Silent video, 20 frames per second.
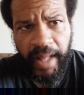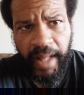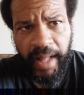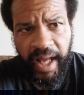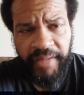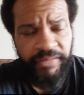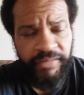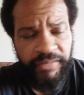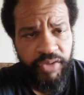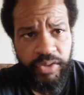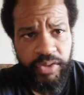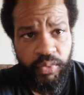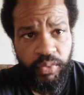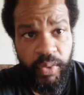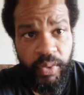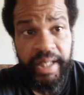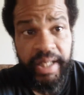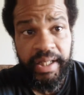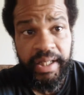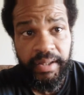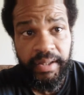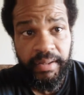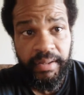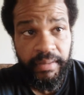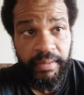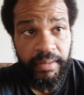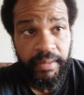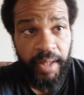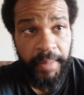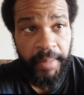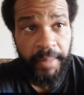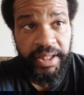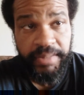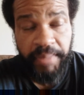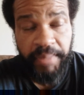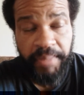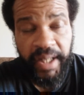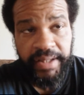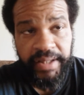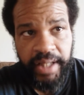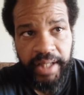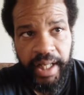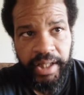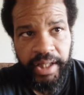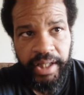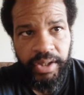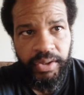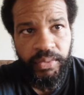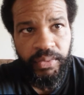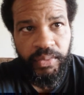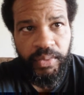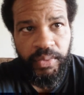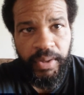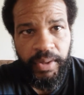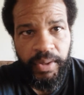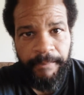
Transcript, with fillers: I think Floyd's way. I mean, his boxing IQ.